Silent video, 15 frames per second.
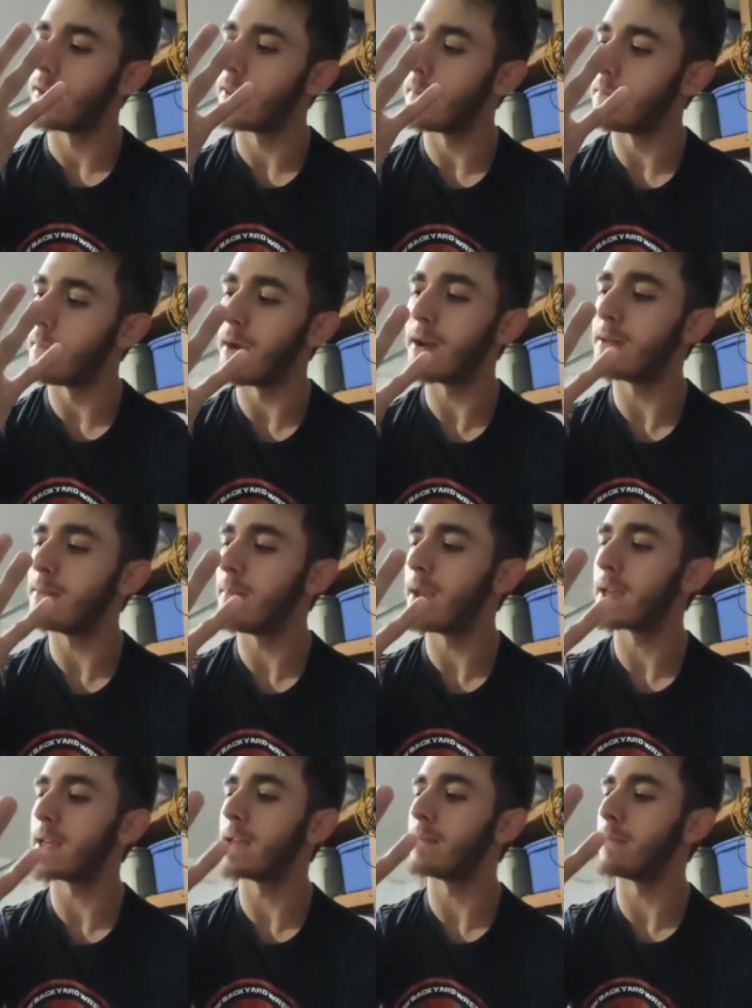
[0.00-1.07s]
the money
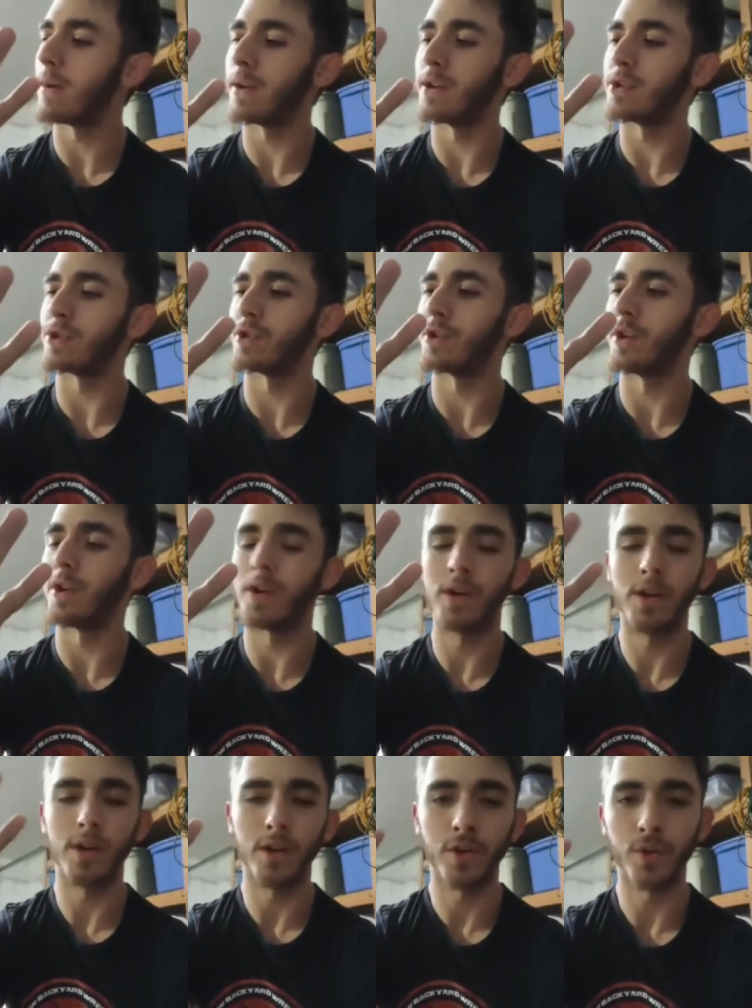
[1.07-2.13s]
making Punisher
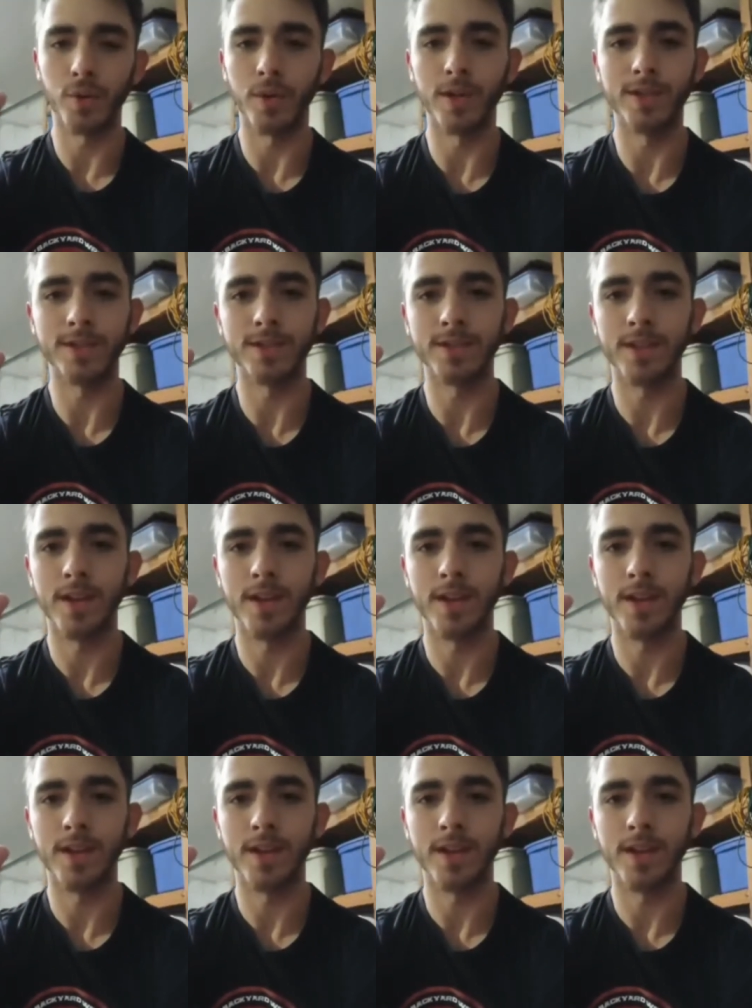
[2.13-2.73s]
Chris